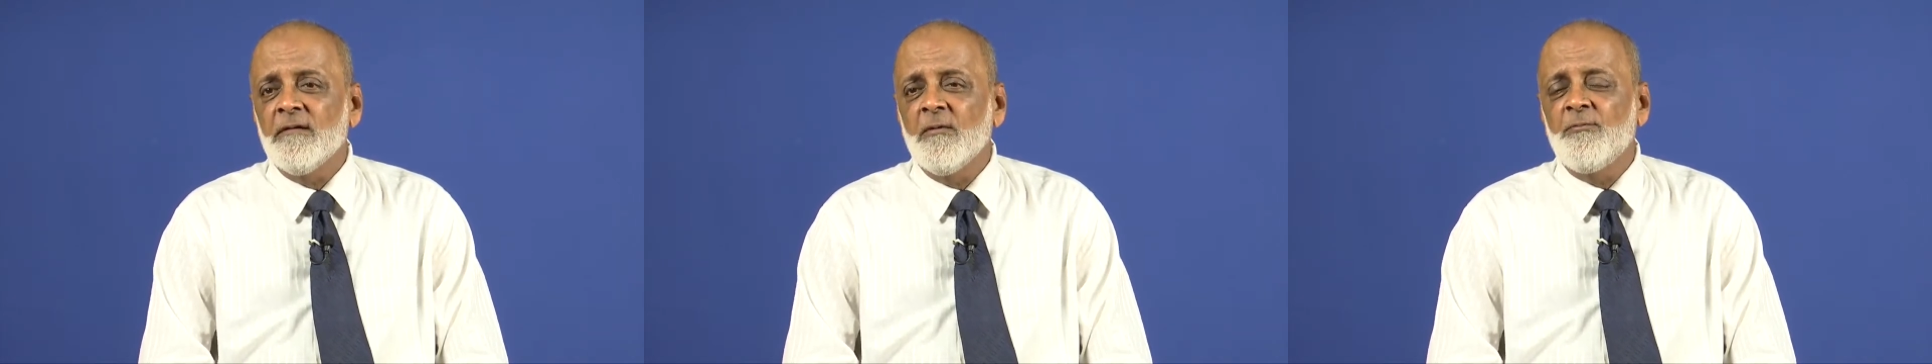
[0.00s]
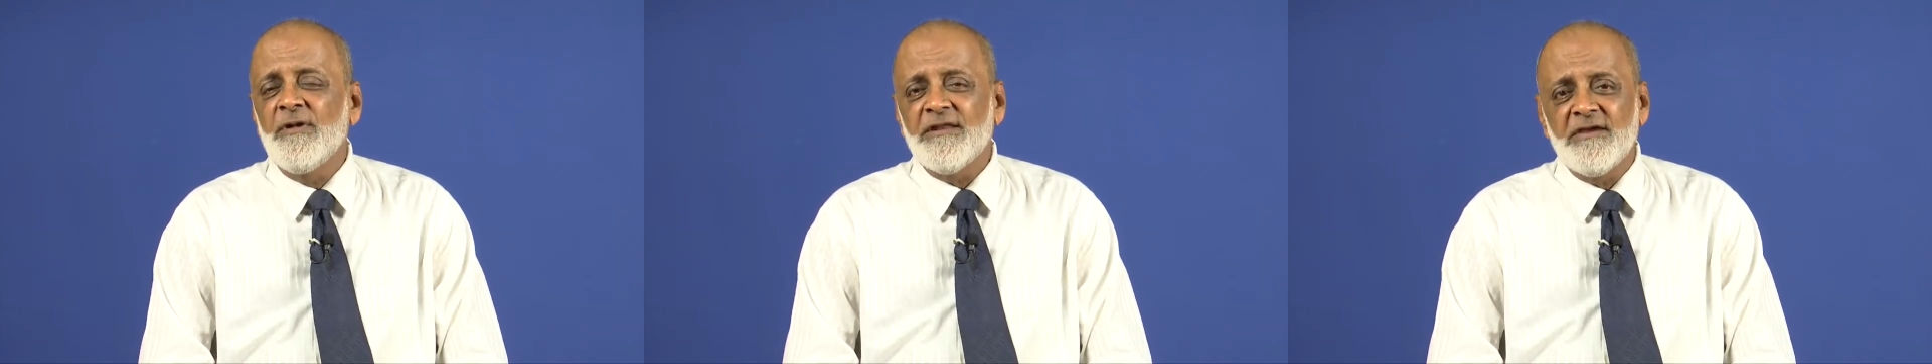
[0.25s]
a
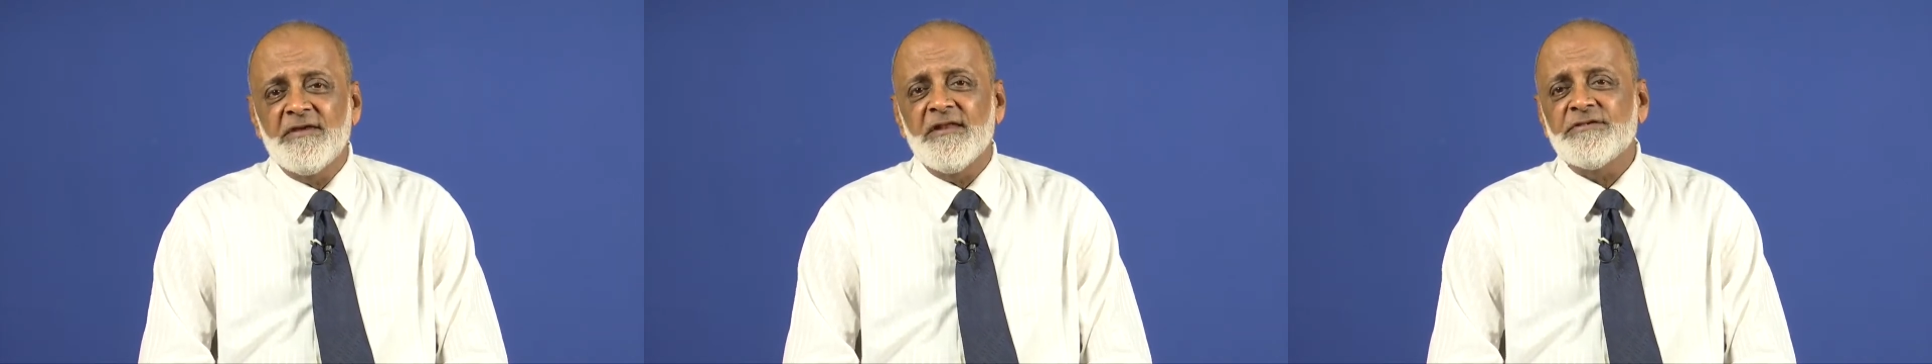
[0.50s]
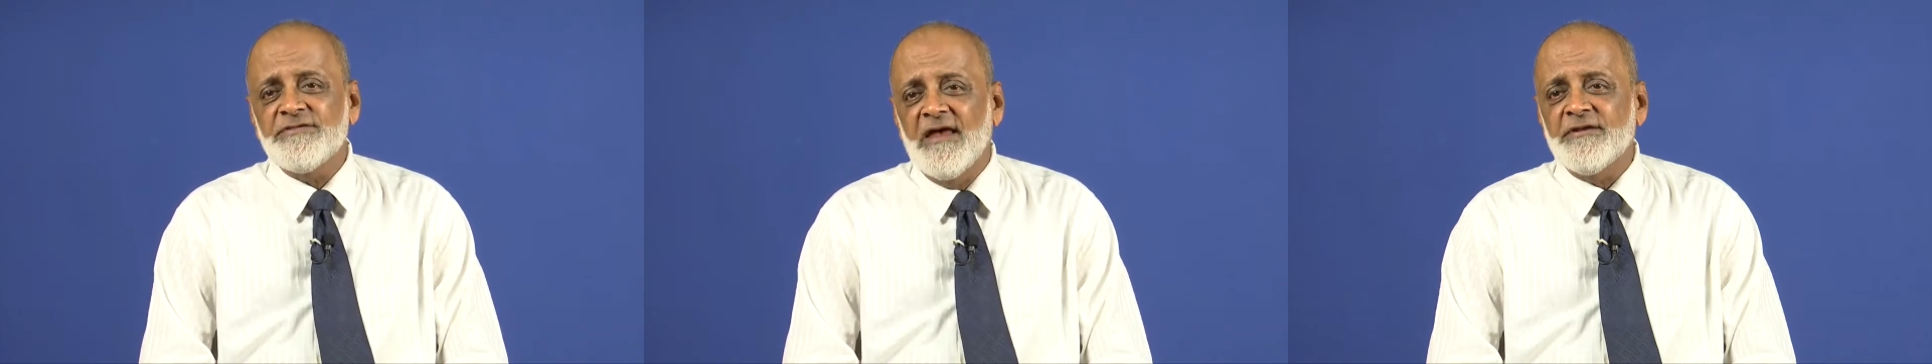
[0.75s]
very
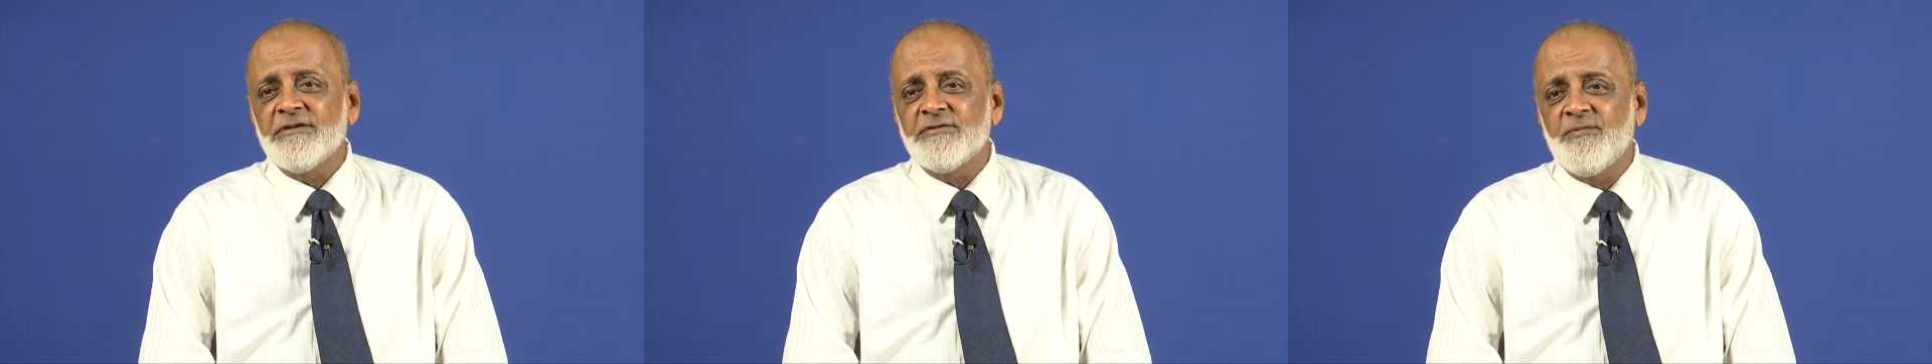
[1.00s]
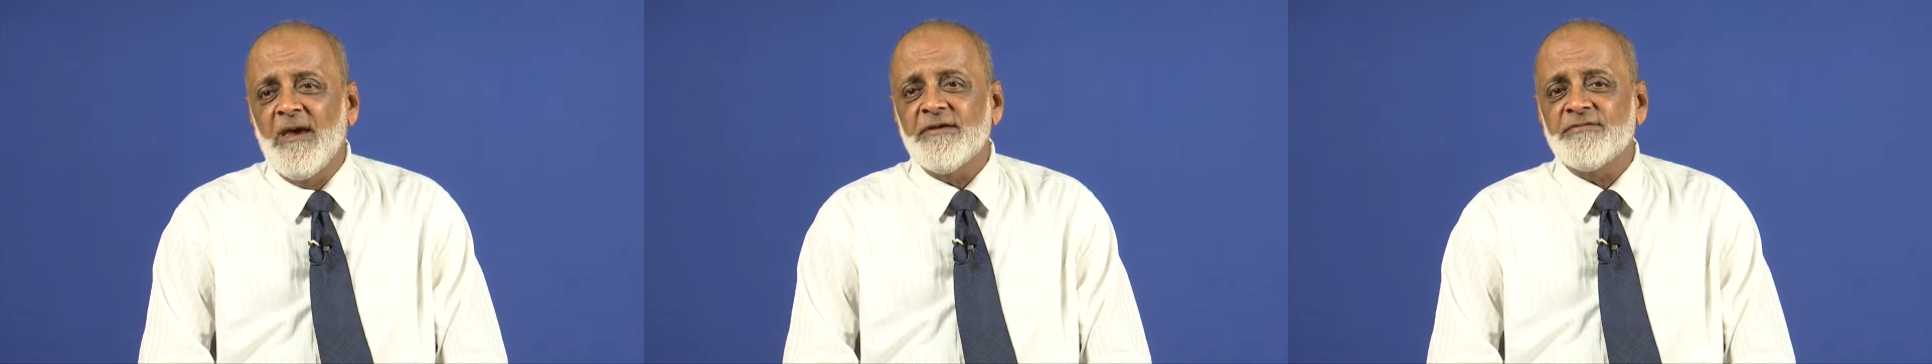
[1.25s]
great
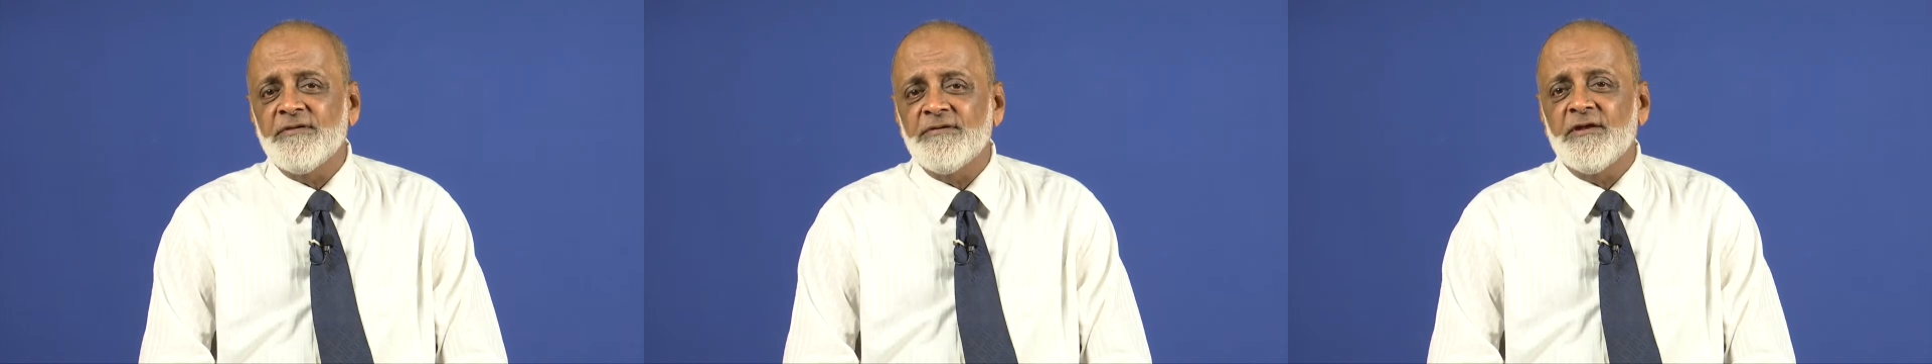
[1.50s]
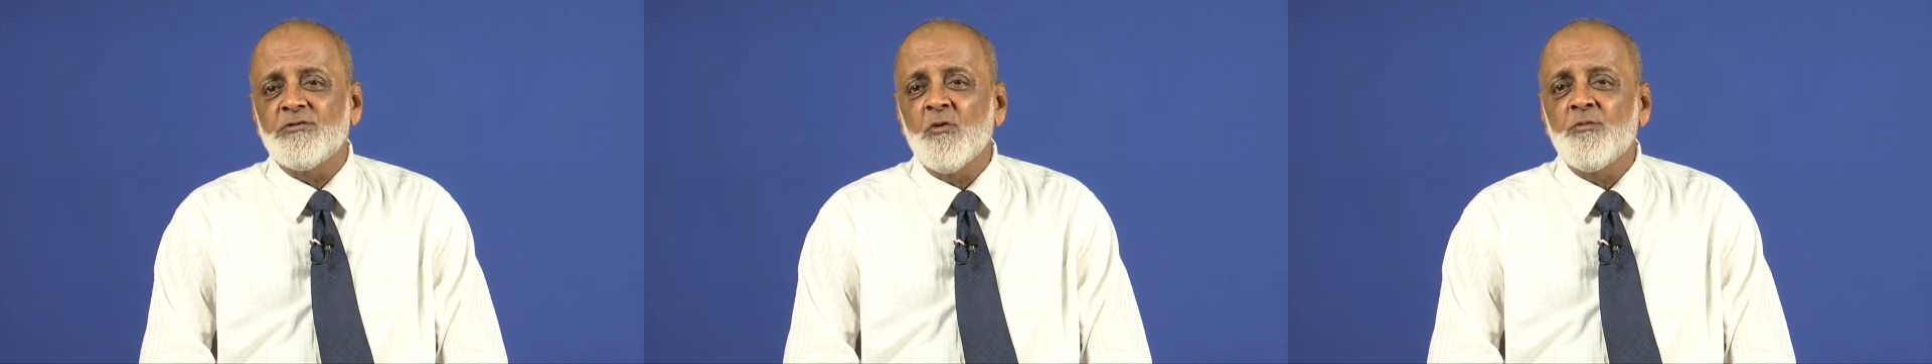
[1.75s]
satisfaction
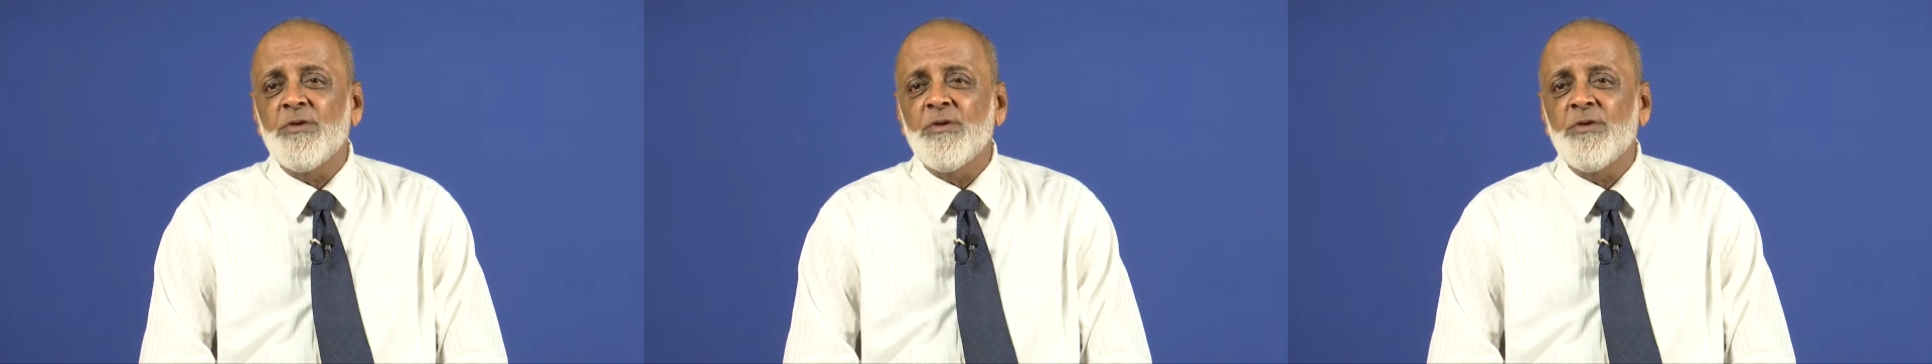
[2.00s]
that two